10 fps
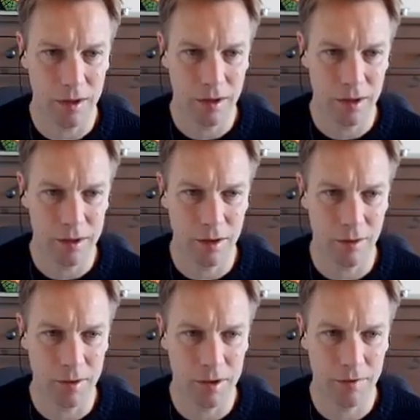it's null,
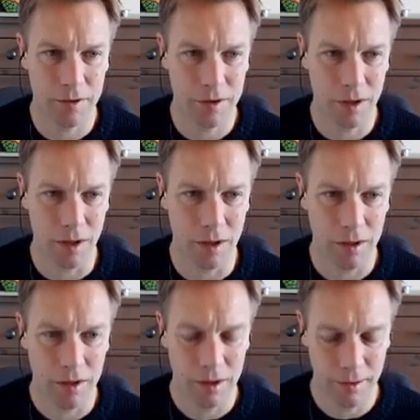because if it's null,
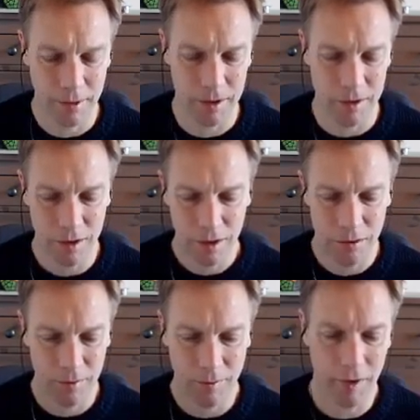that means
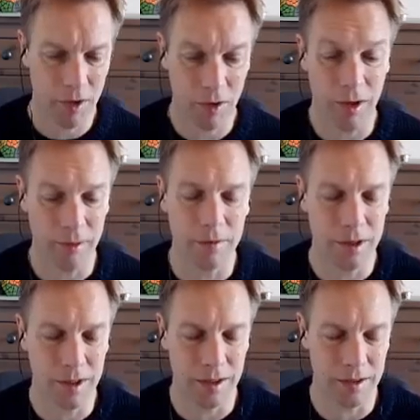we've already got an
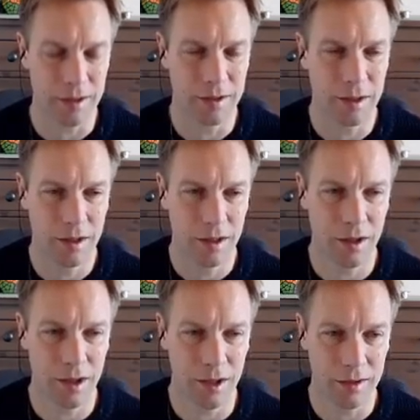empty list in
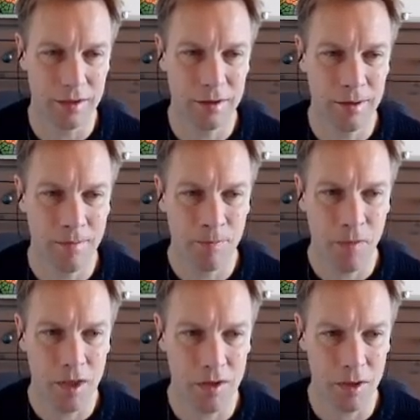our hands.
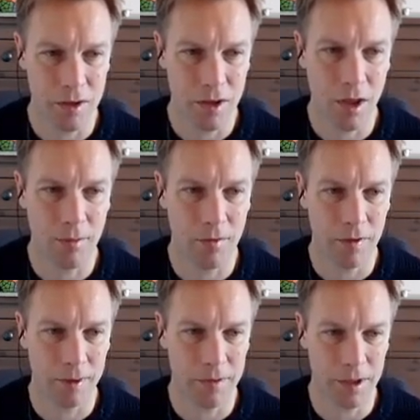So the sum of
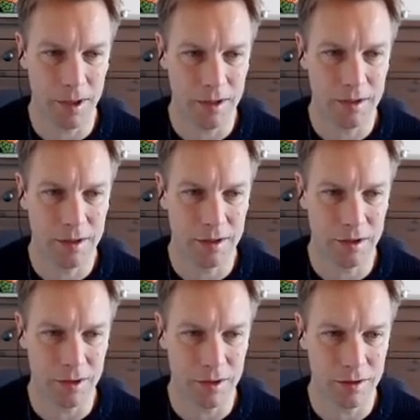an empty list is
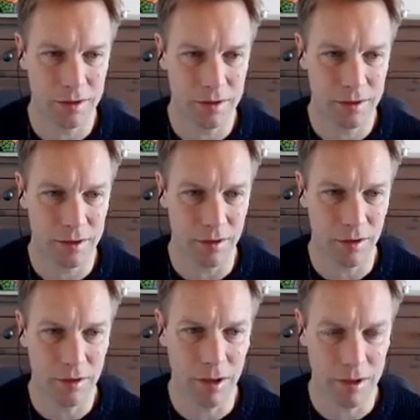just
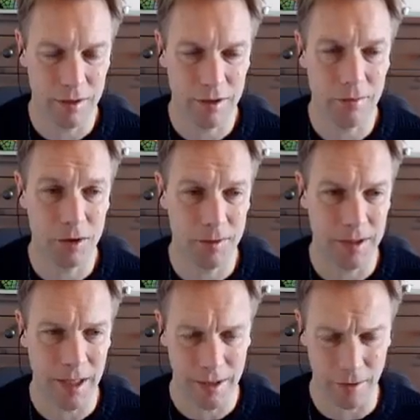zero. Like sum just means
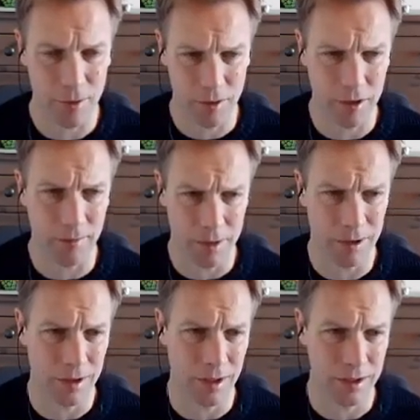add up all the numbers
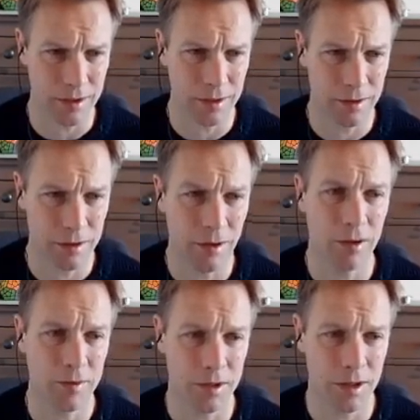in the list. So there's no
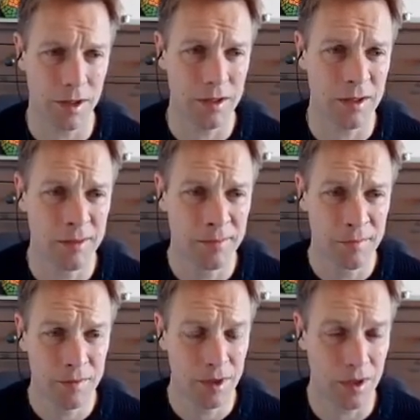numbers in the list,
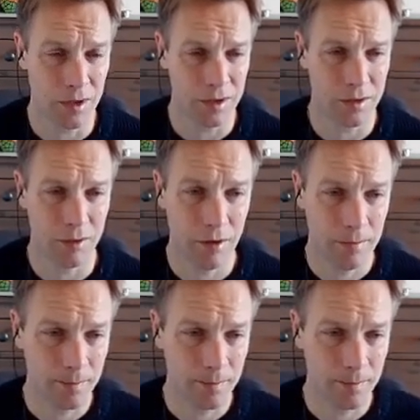so the answer is zero.